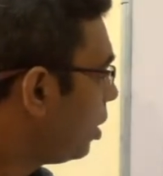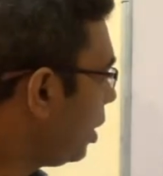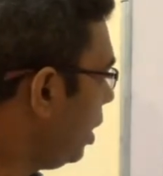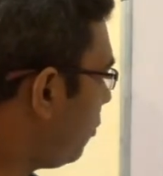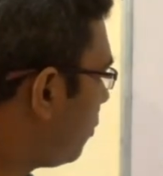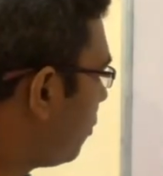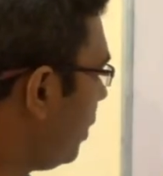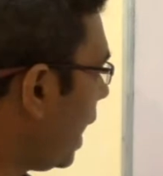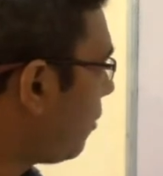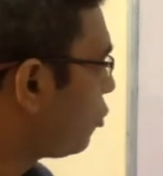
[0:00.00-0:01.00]
if
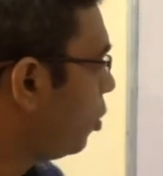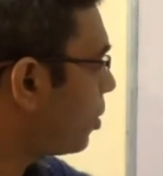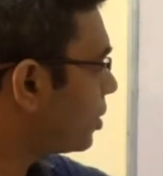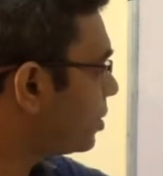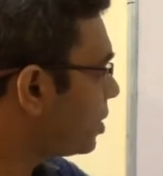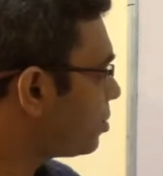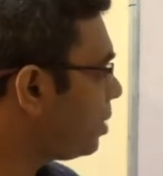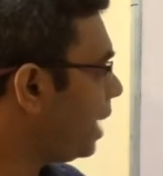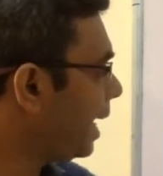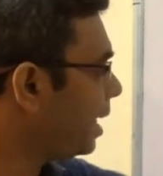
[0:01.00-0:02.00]
we have two processes
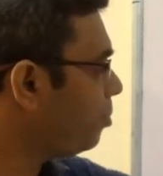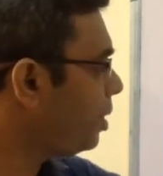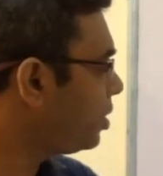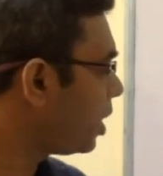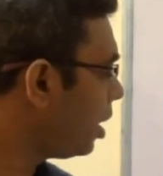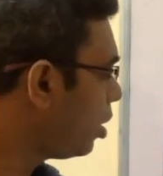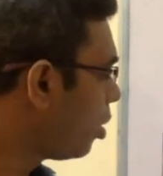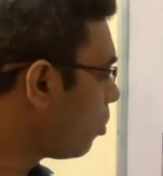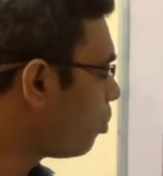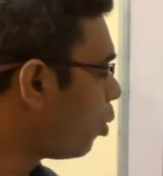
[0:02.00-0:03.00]
Pi and Pj,
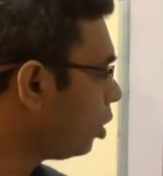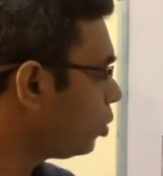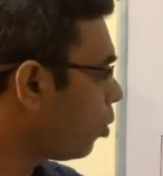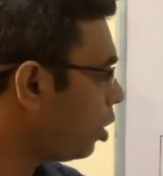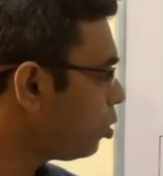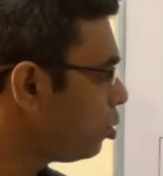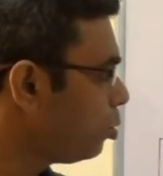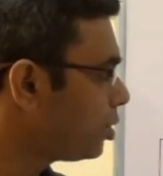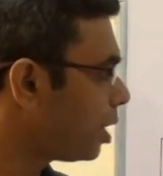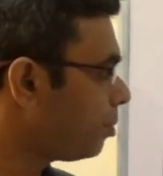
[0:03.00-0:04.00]
both want to
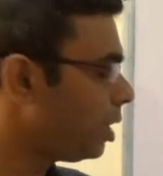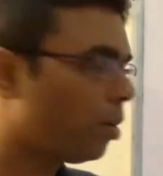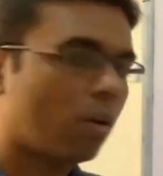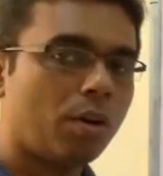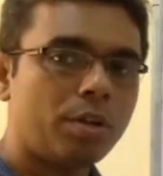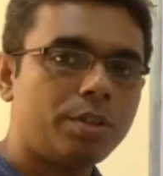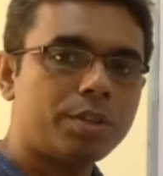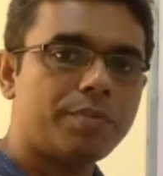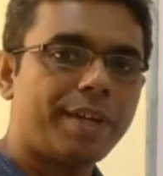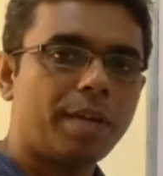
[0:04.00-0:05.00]
do something on
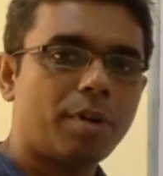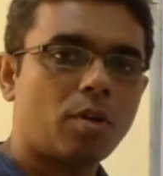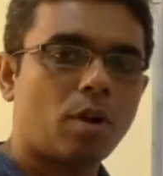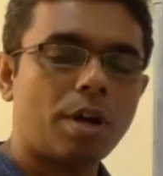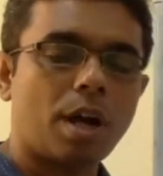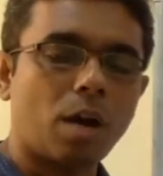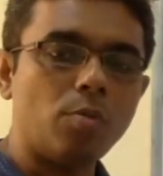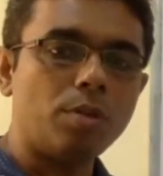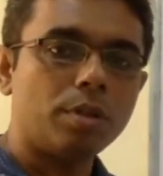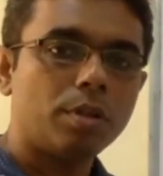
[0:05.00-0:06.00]
this variable called
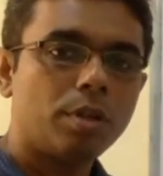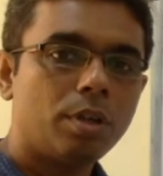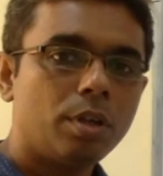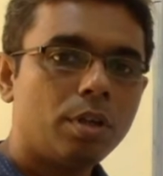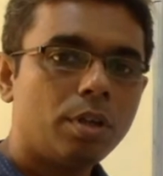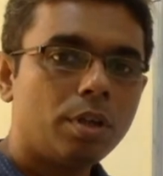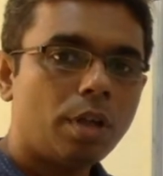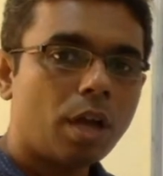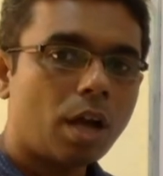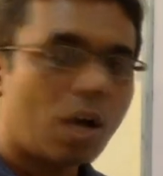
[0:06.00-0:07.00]
count,
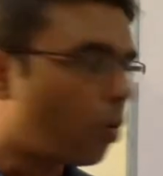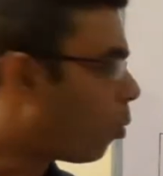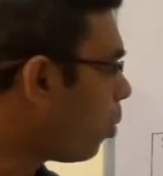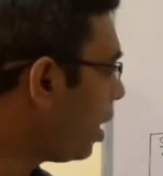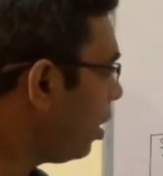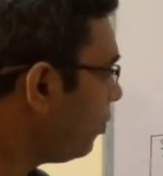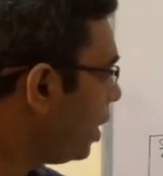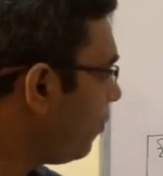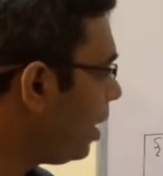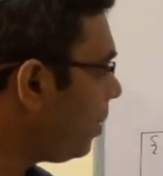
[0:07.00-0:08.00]
one of
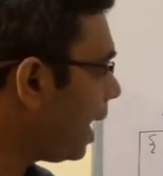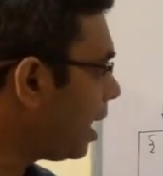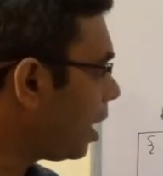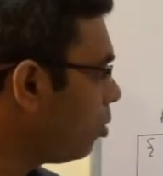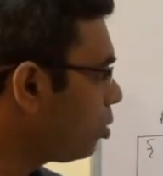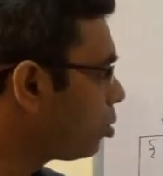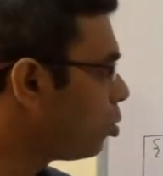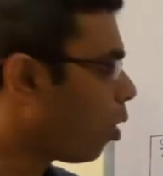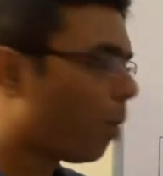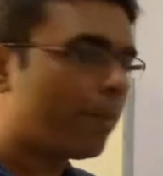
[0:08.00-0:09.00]
them will be allowed
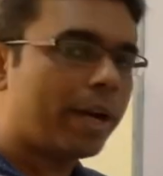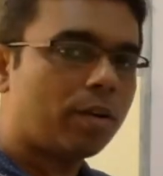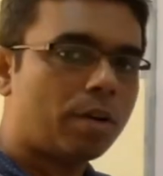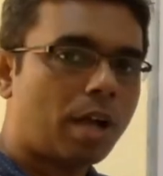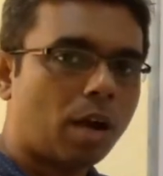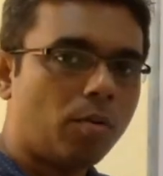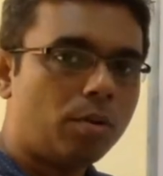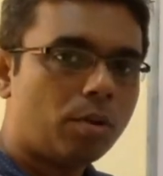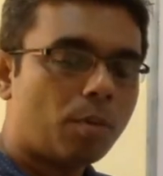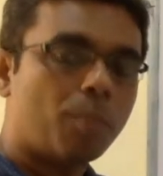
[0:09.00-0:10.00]
to operate on count
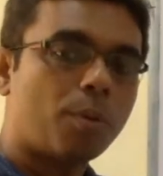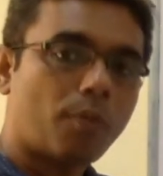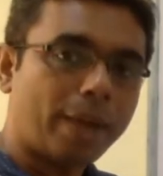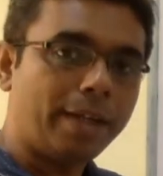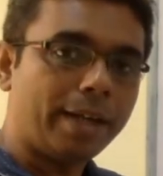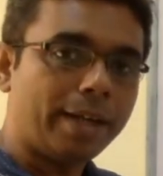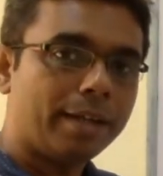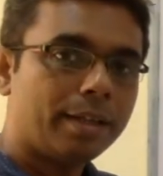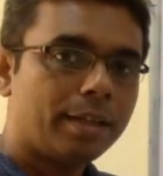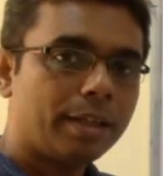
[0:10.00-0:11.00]
provided
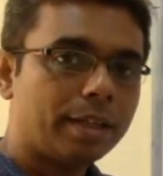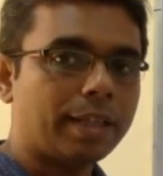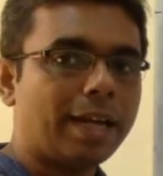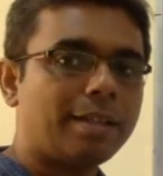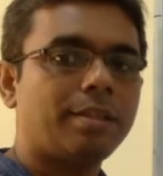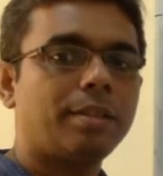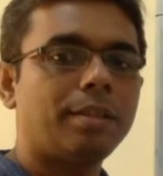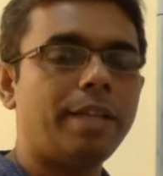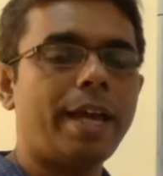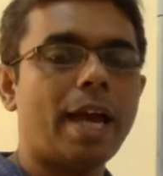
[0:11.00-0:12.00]
that
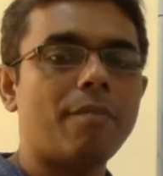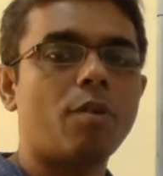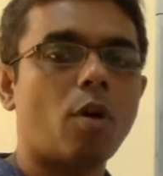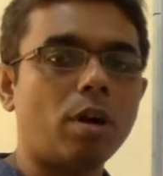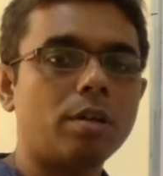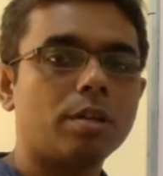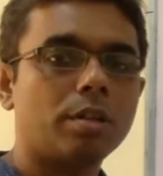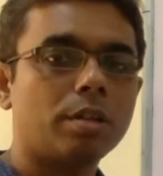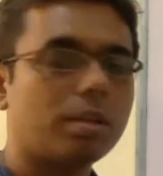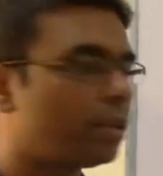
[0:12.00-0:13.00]
they have got
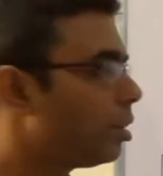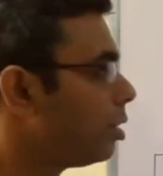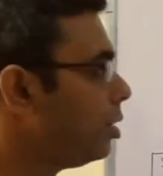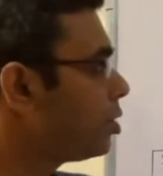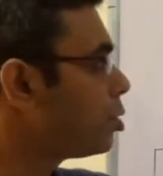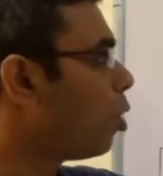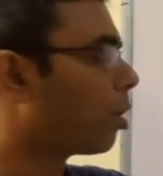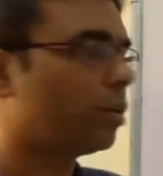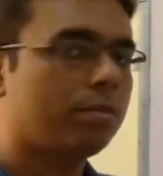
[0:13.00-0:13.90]
this lock.